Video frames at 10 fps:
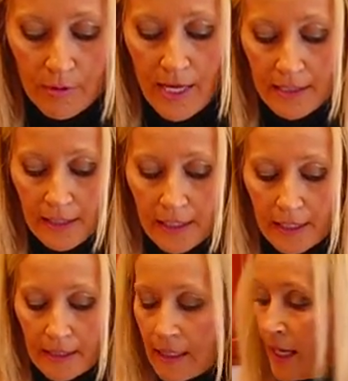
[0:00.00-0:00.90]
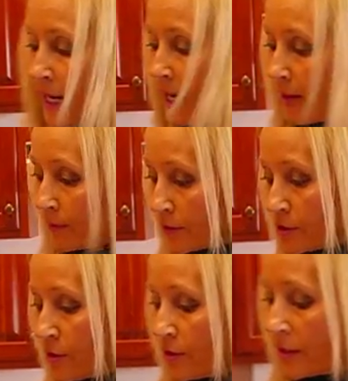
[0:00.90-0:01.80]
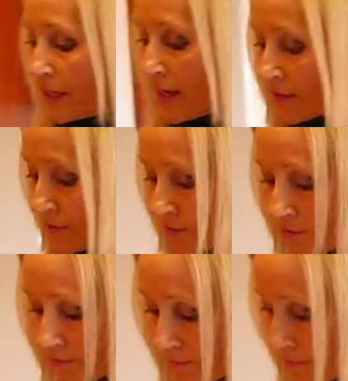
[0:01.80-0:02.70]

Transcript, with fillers: pour that in, I want to show you the other